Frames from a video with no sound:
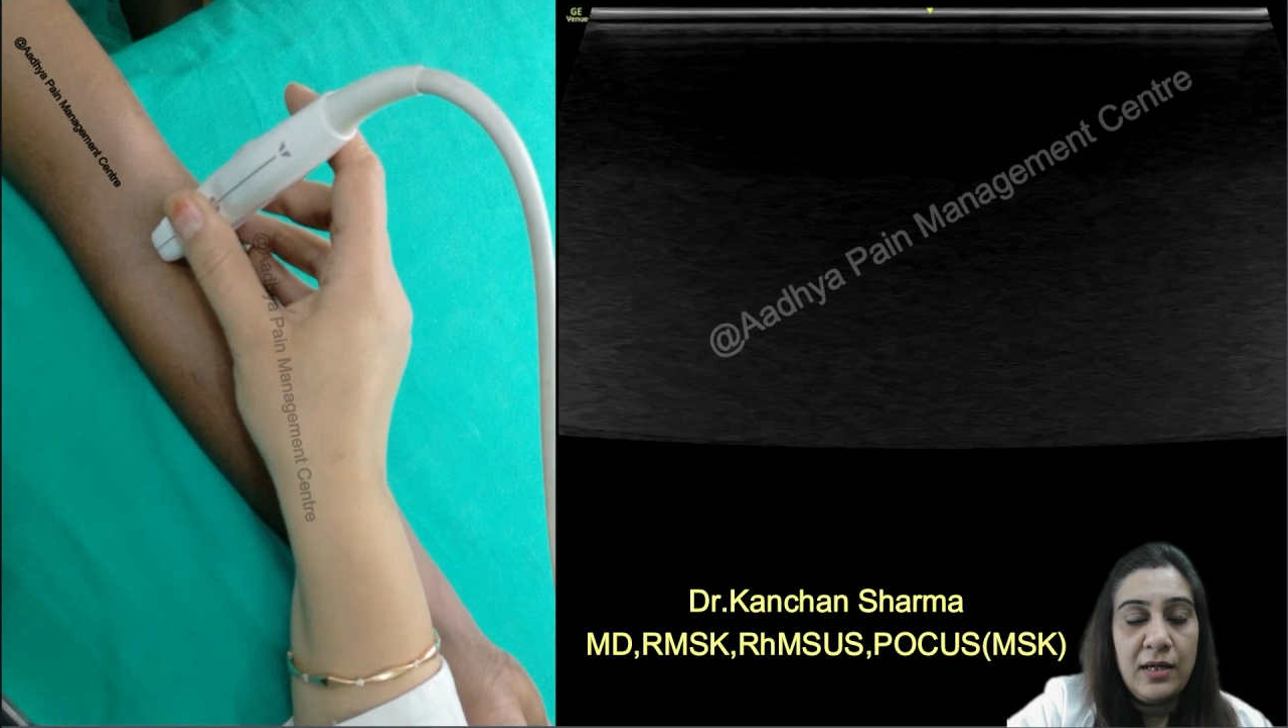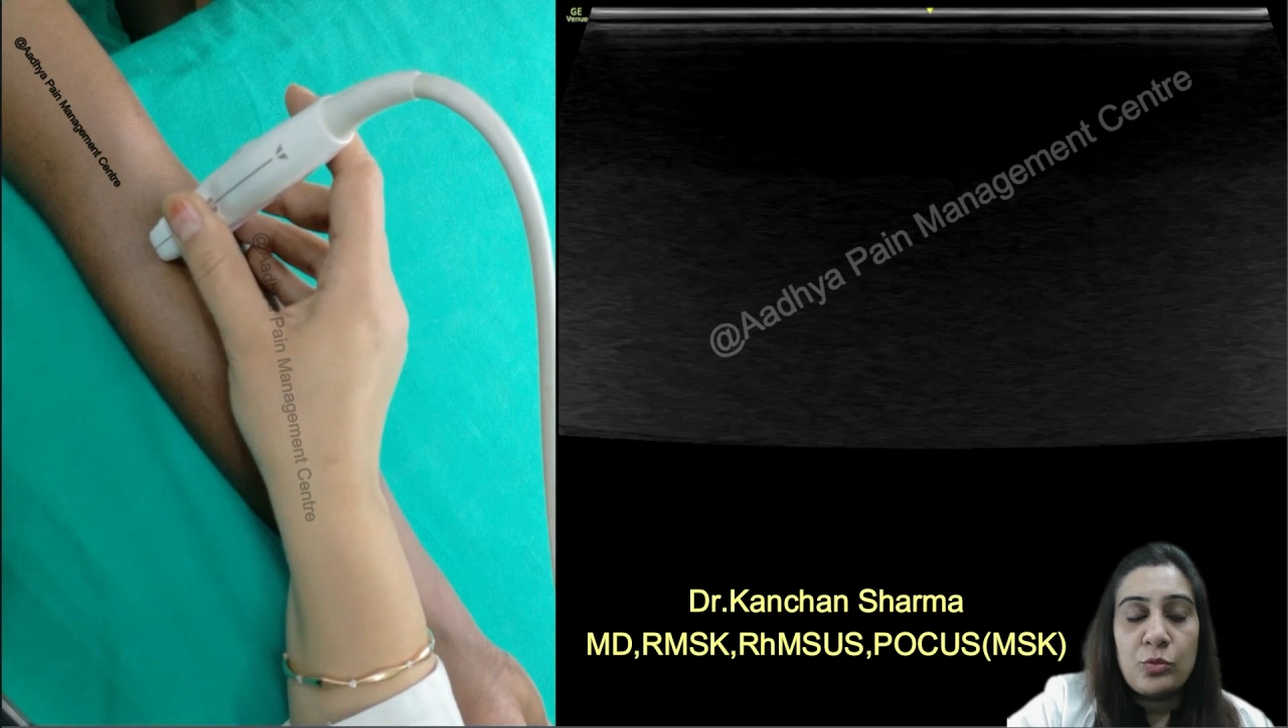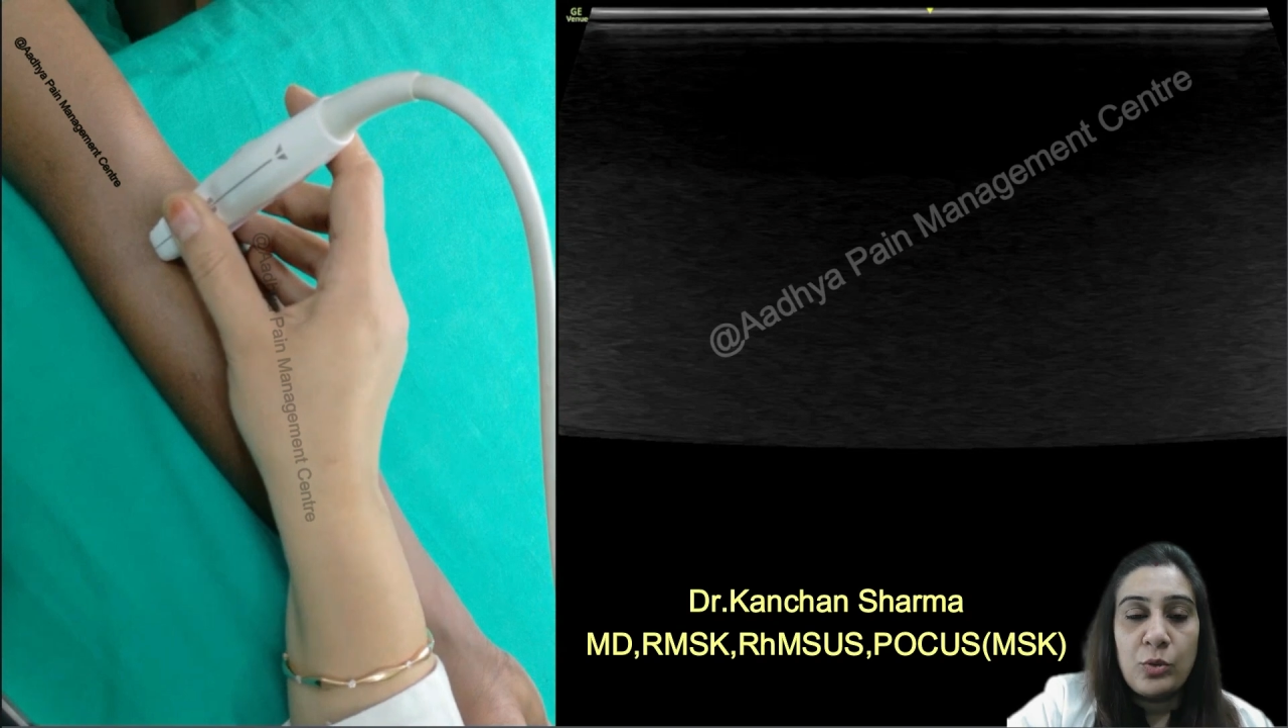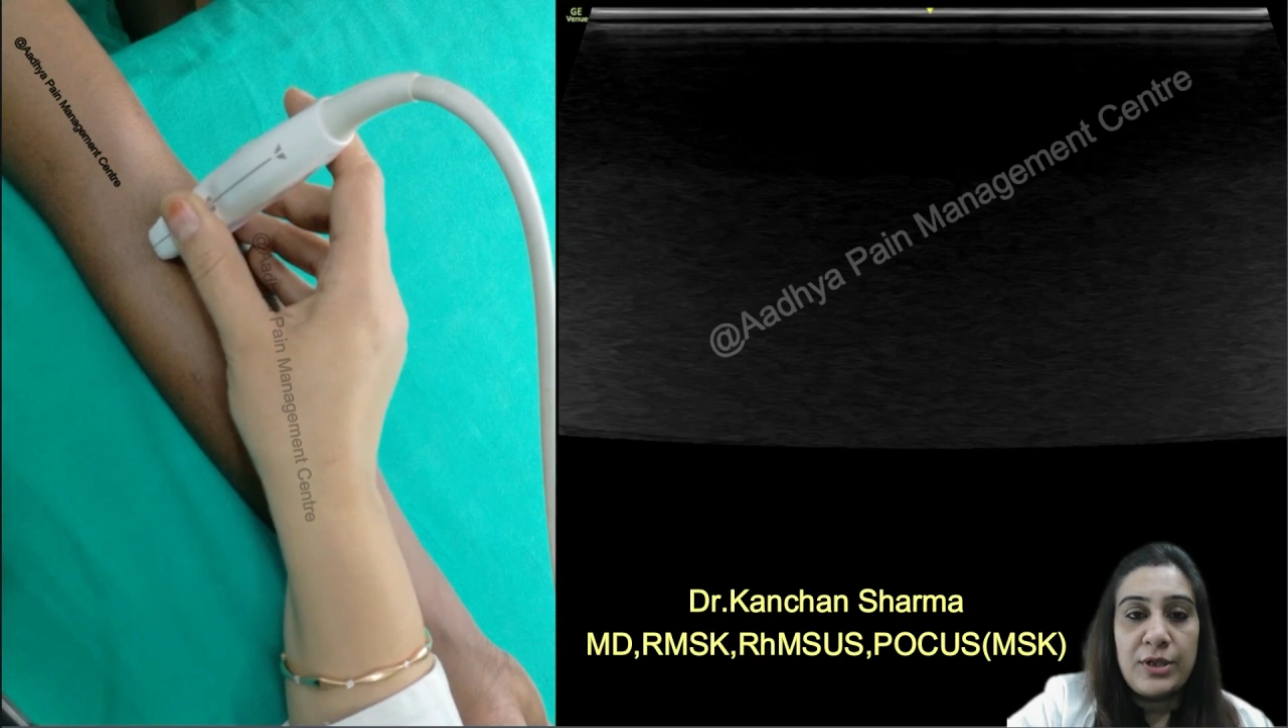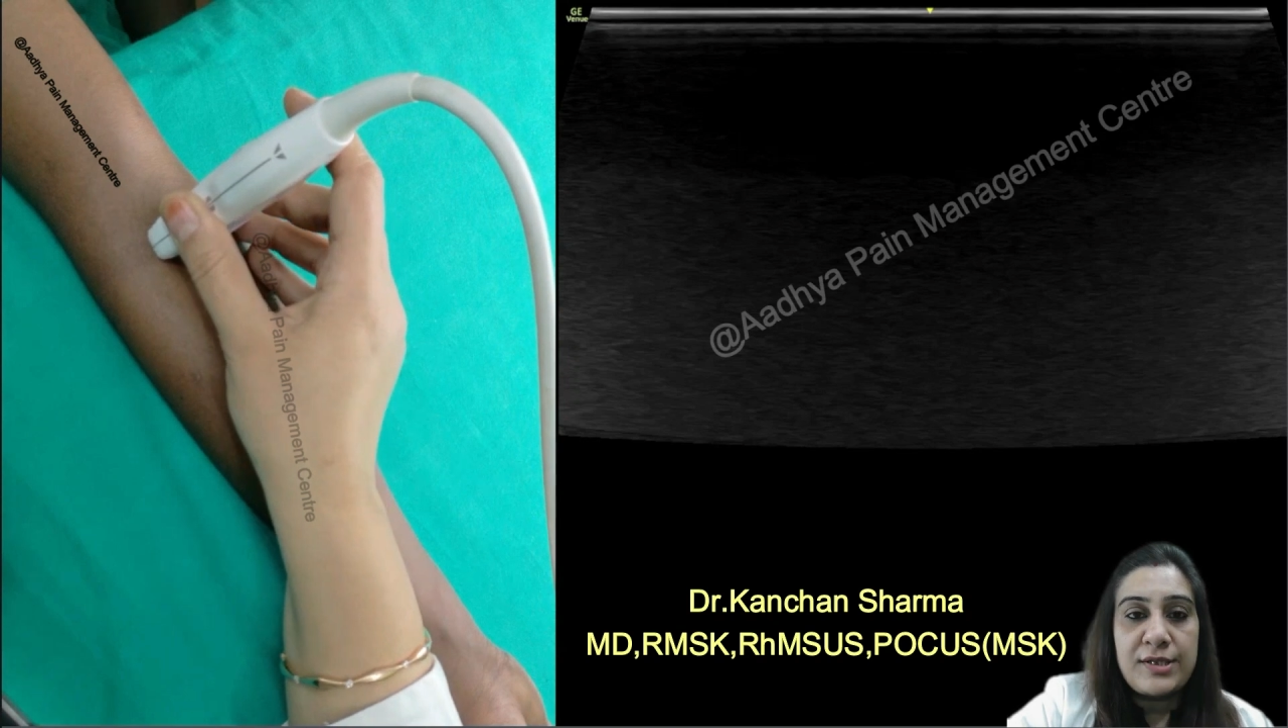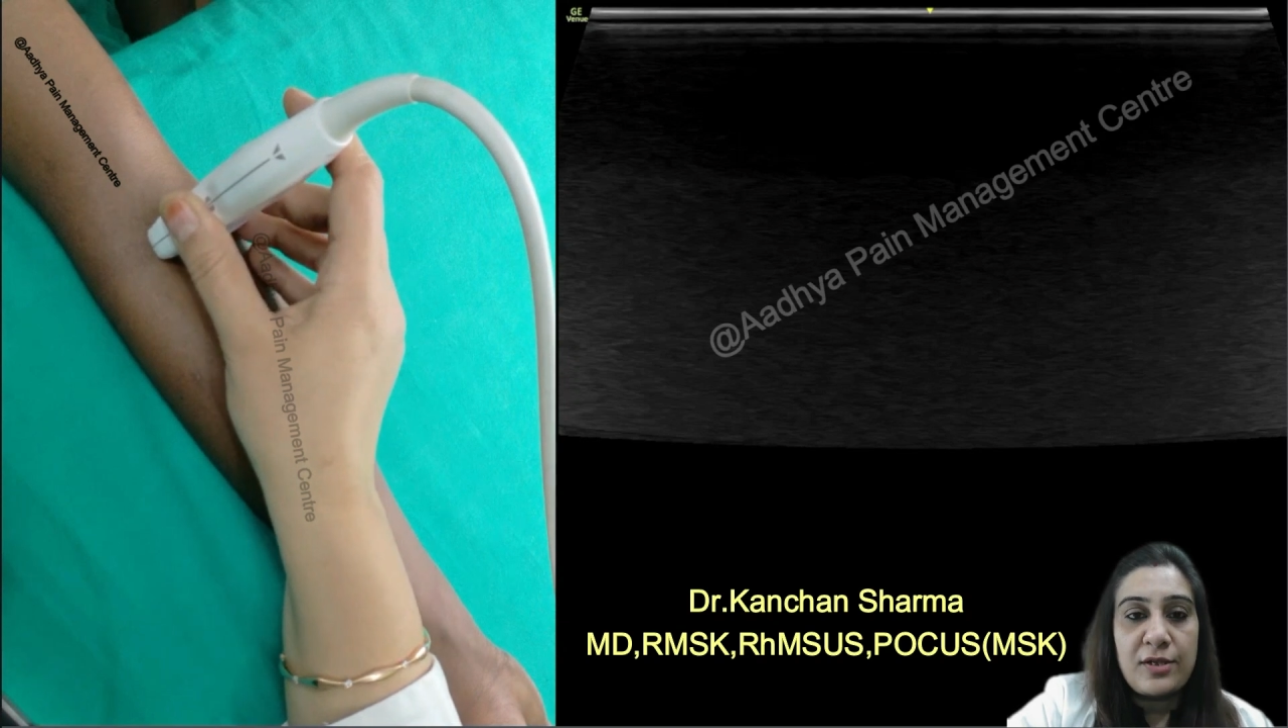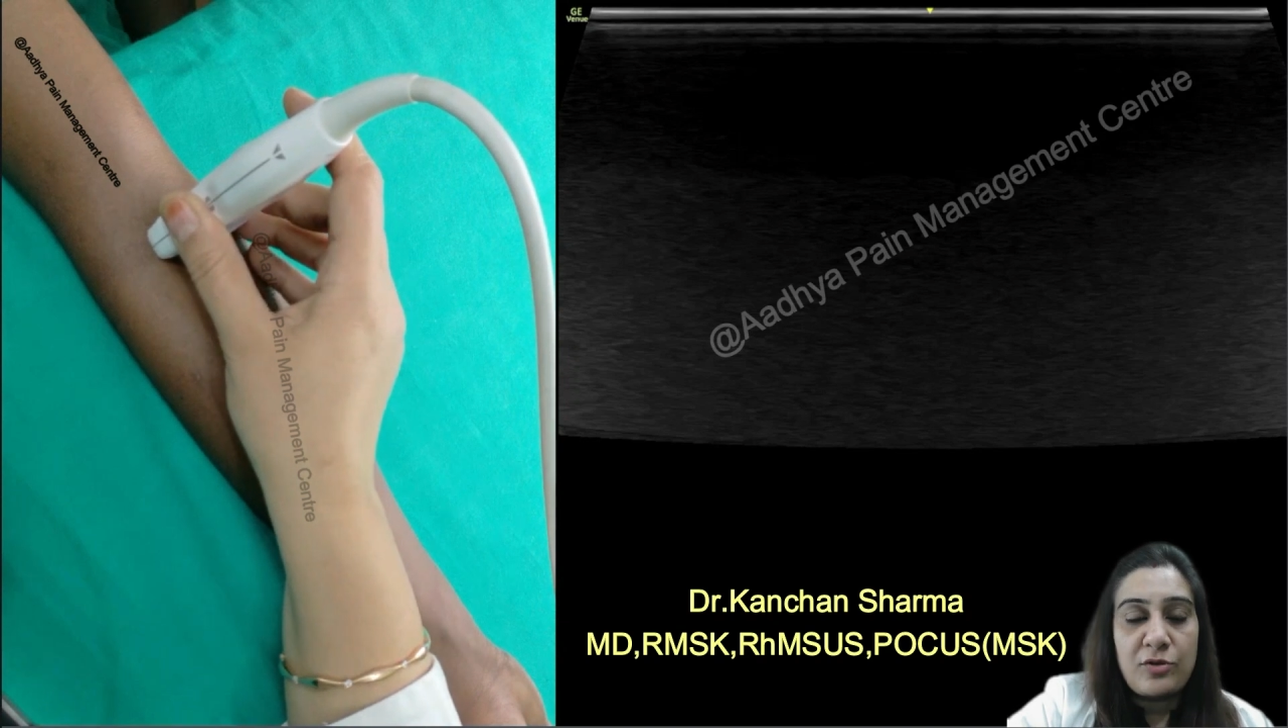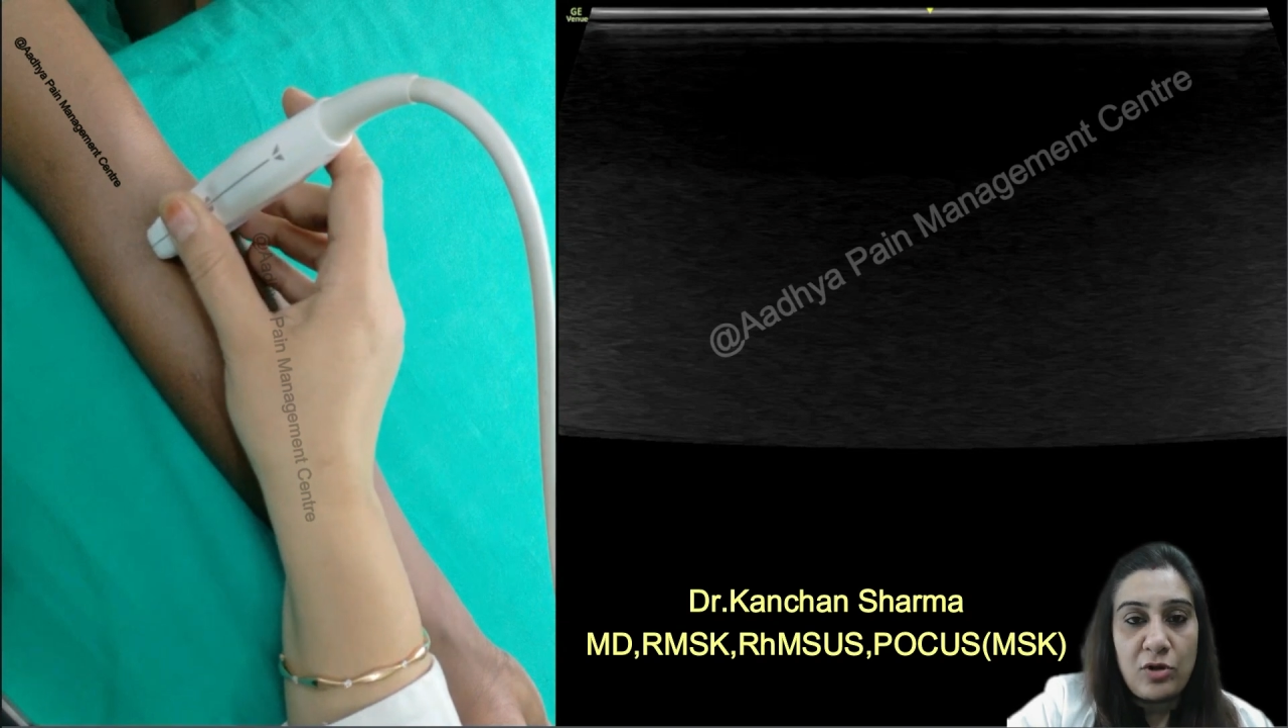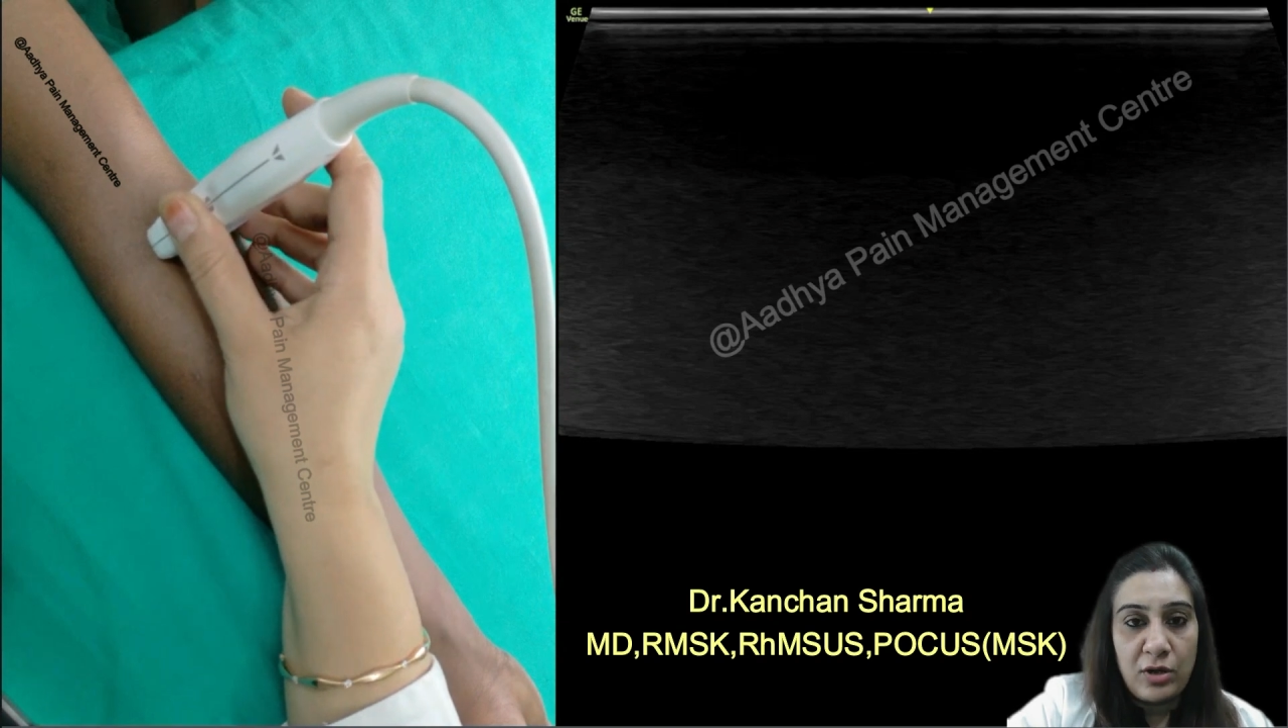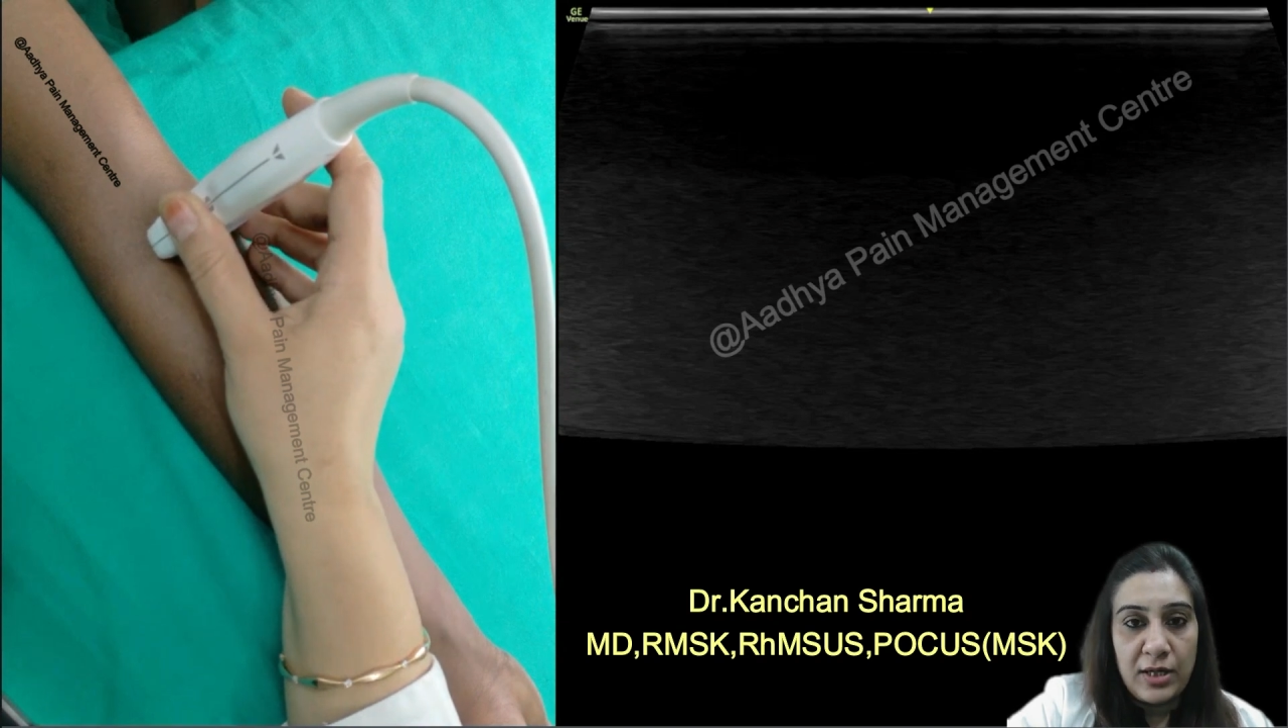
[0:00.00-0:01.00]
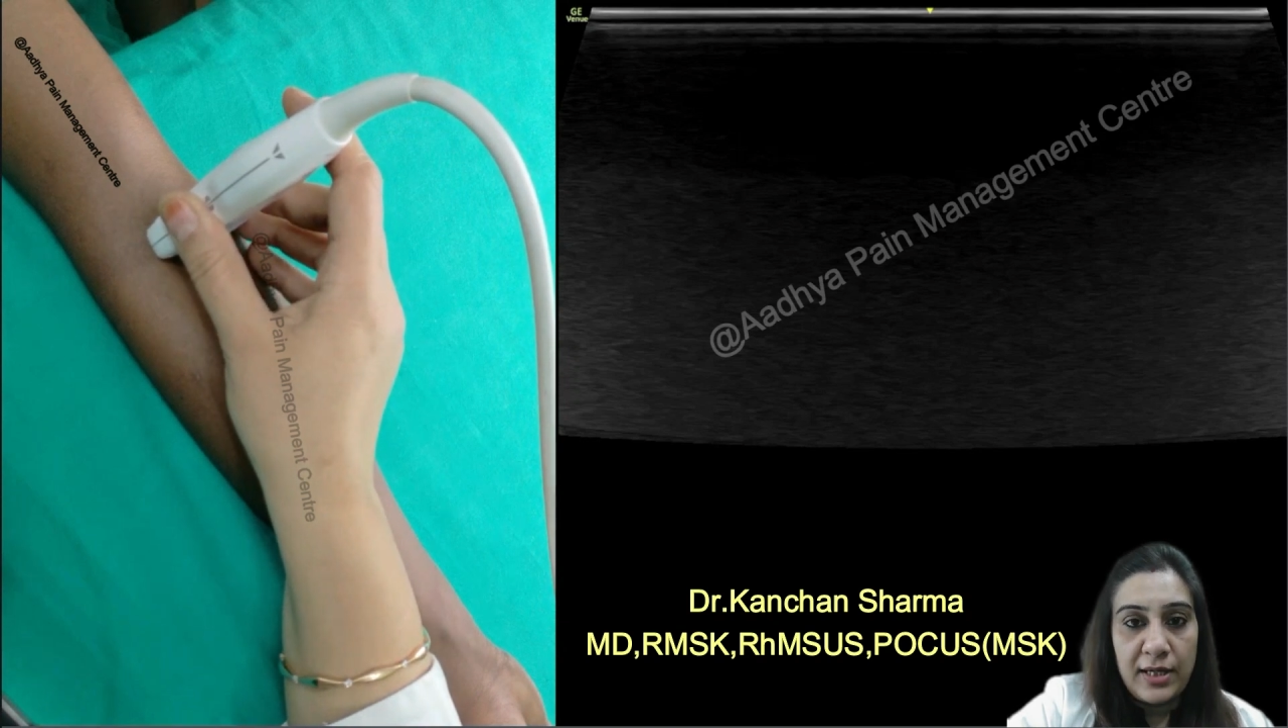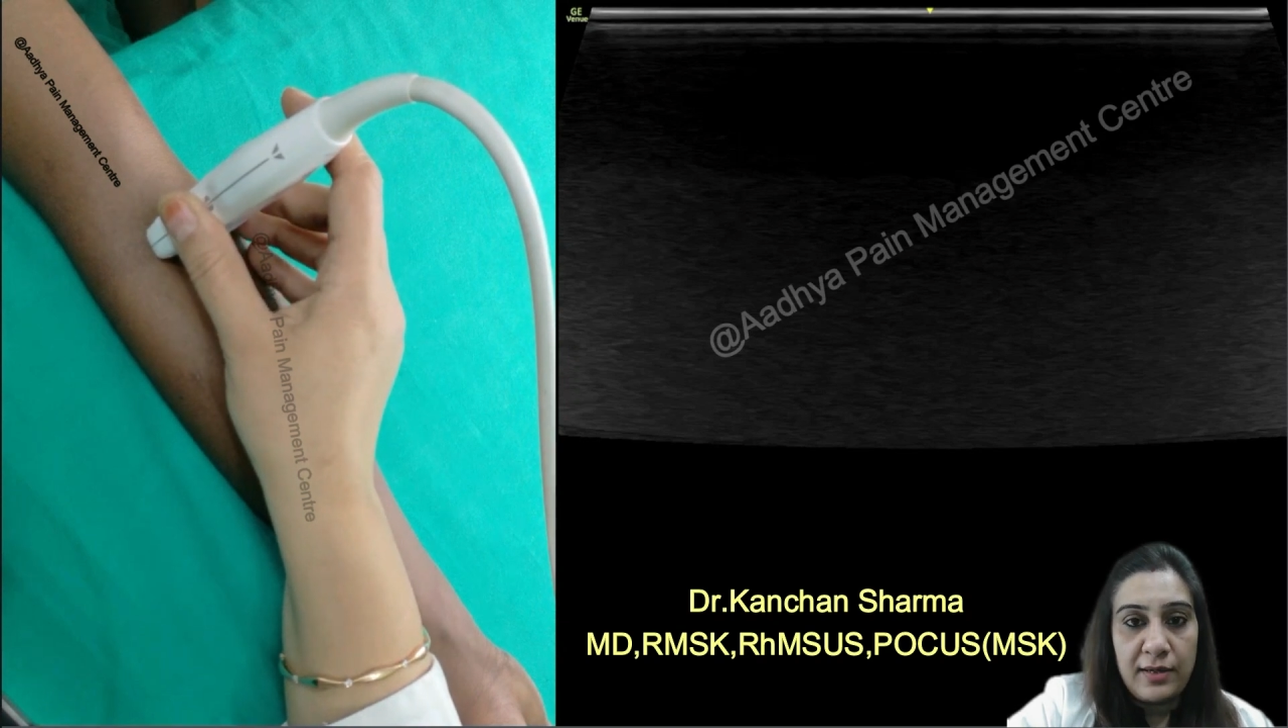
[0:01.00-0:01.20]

towards the trochlea.